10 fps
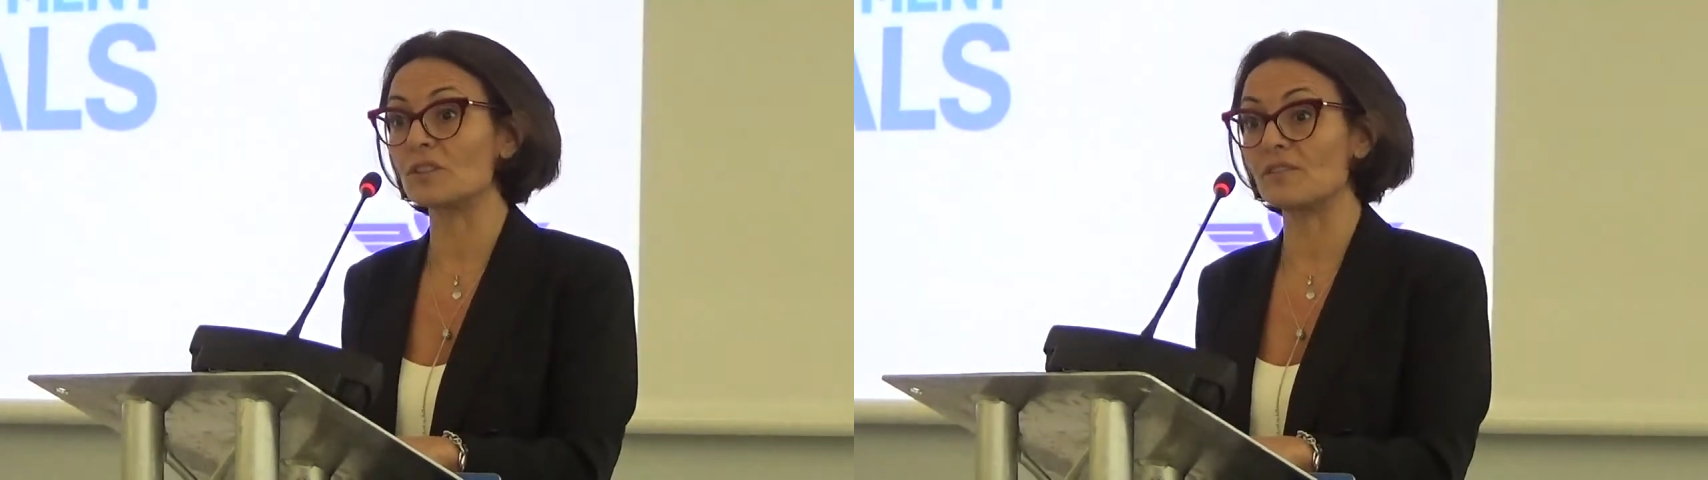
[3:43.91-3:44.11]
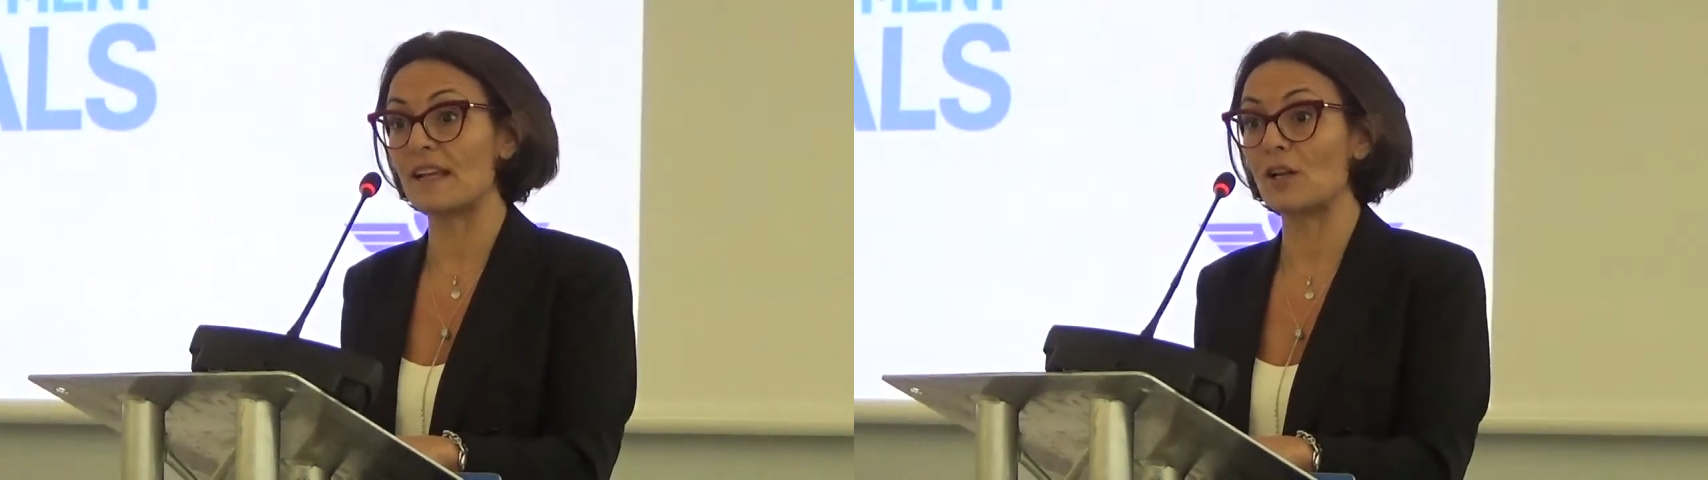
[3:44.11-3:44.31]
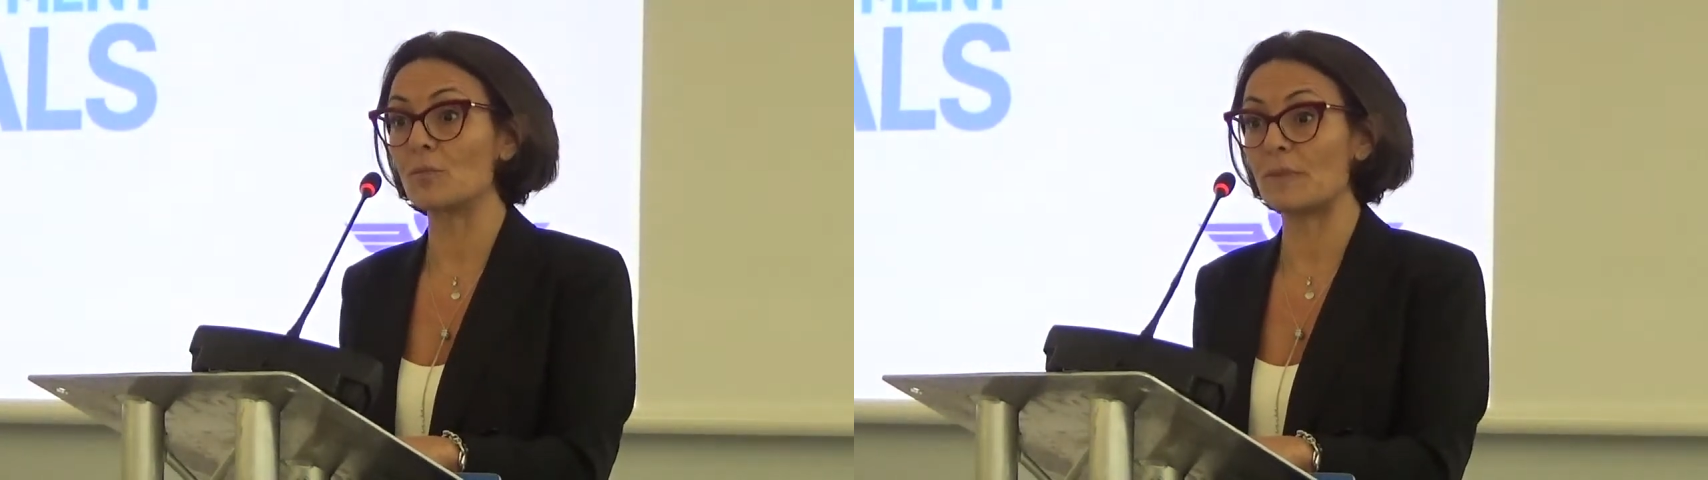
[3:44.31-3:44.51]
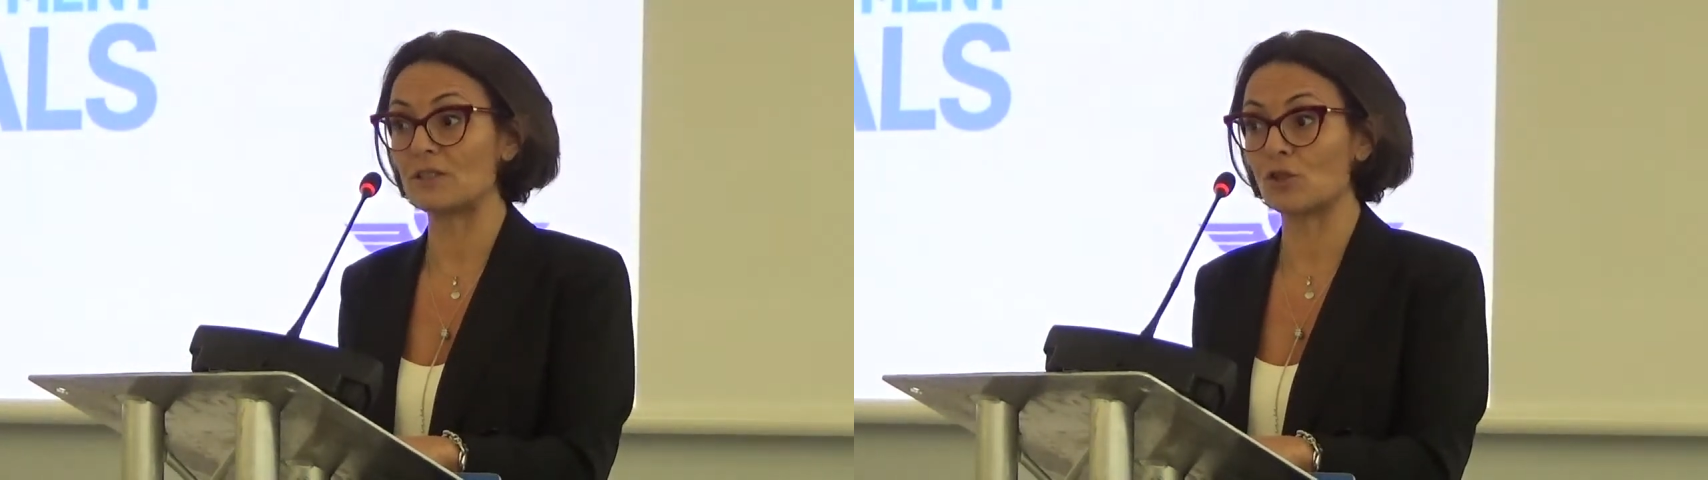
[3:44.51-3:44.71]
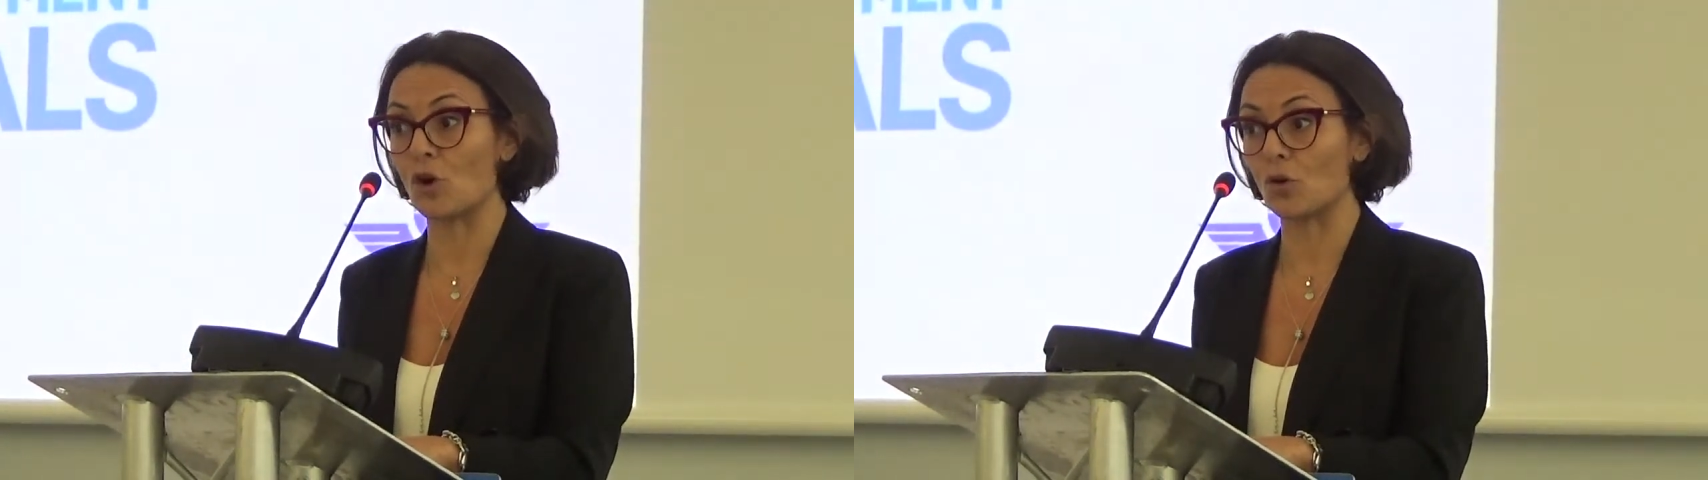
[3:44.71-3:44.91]

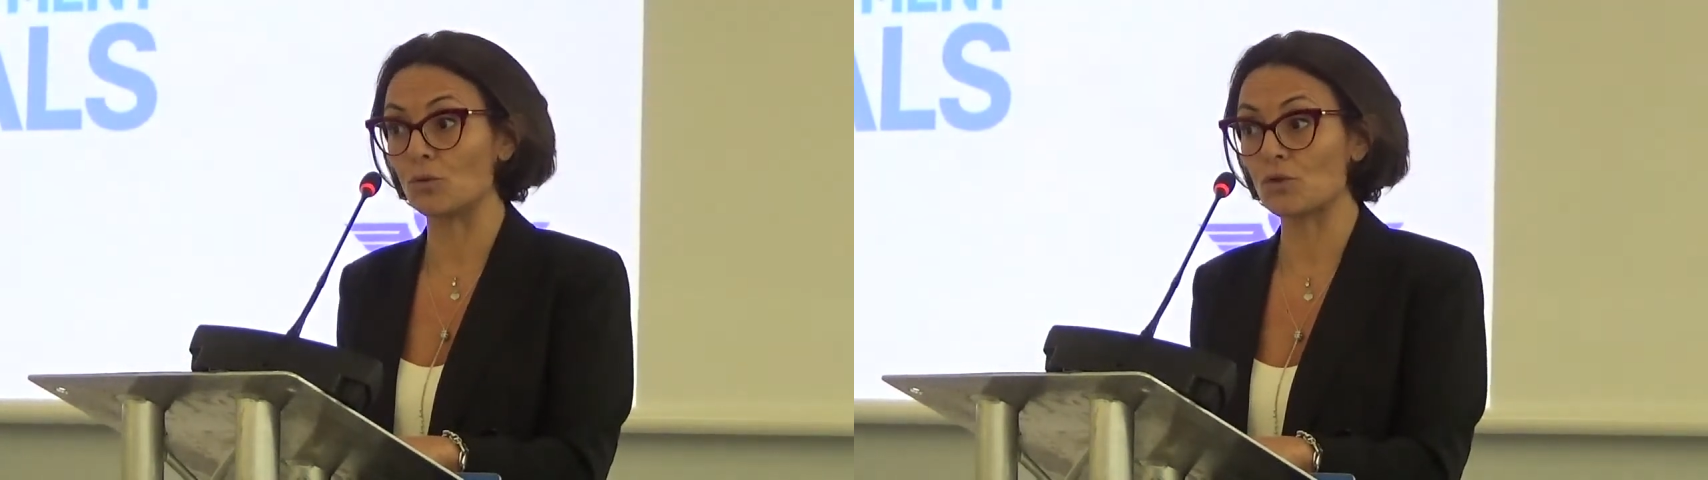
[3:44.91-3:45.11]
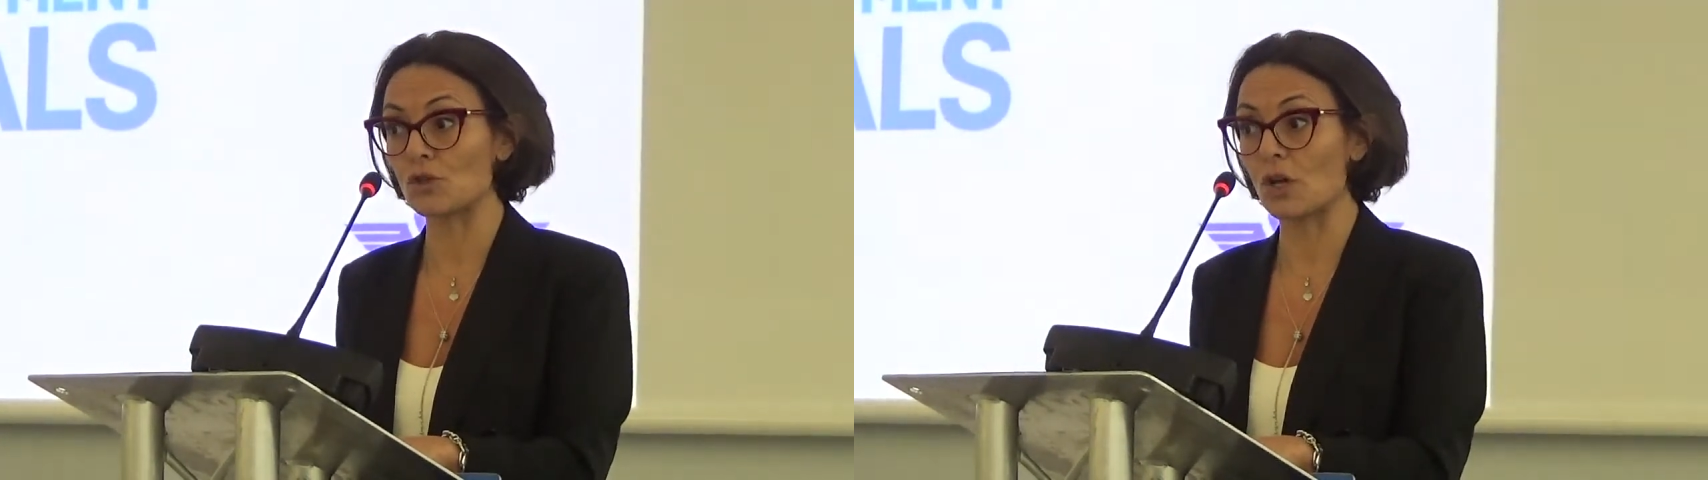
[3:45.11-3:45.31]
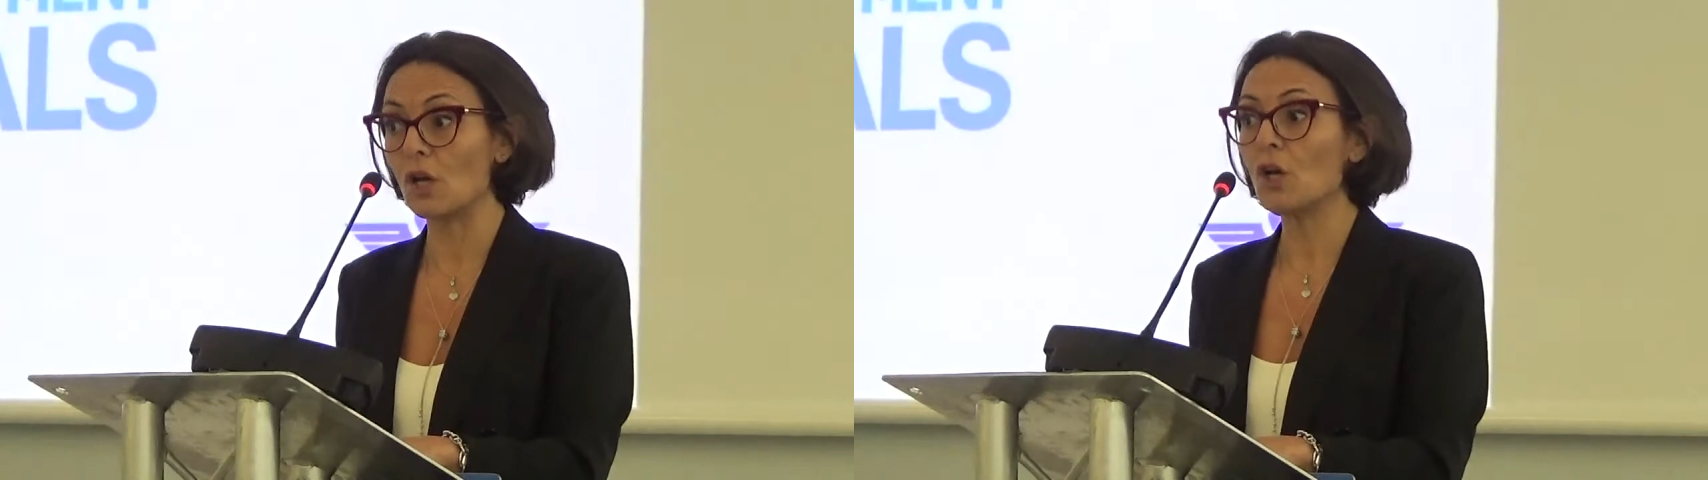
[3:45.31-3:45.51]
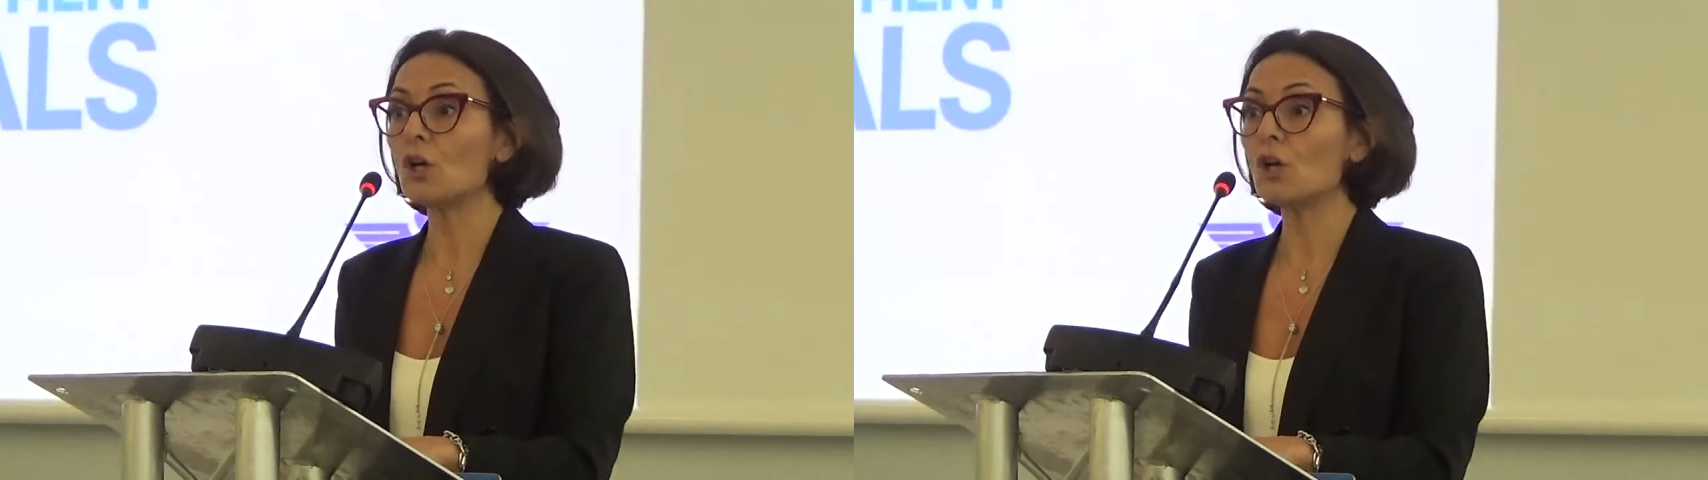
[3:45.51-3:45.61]
Development Goals.